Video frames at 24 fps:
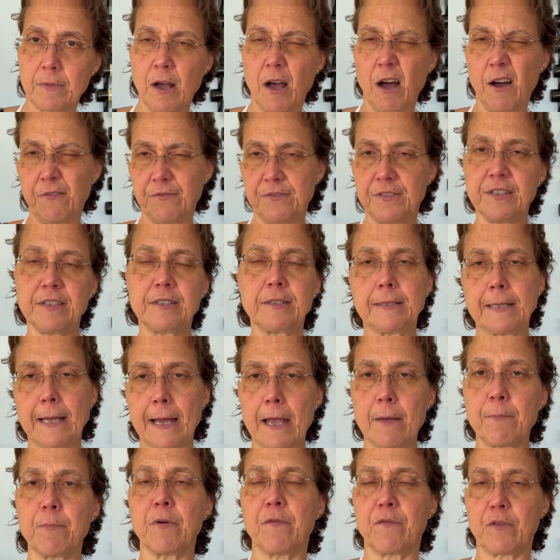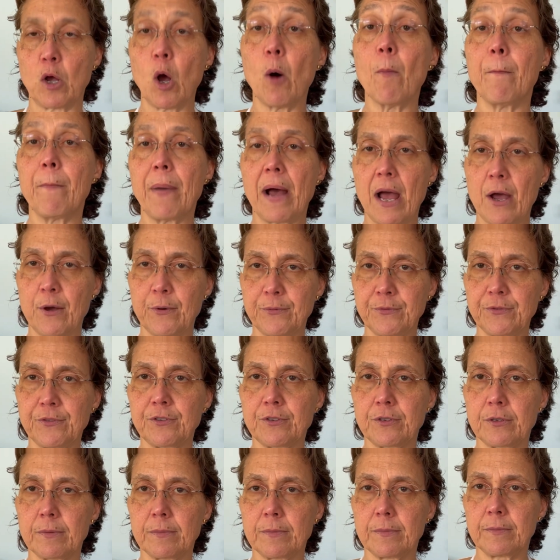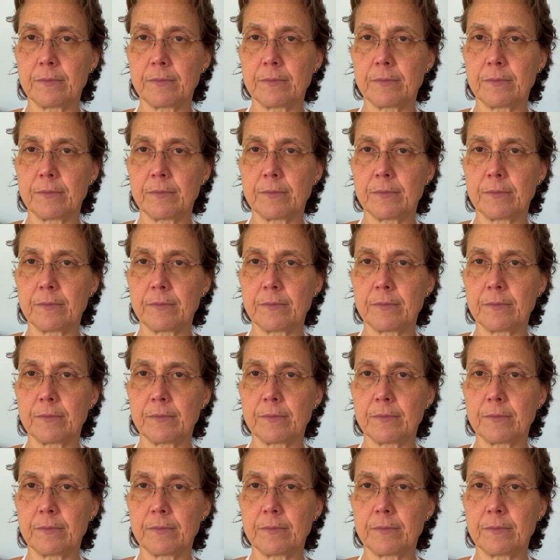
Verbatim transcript: of this type of compounds.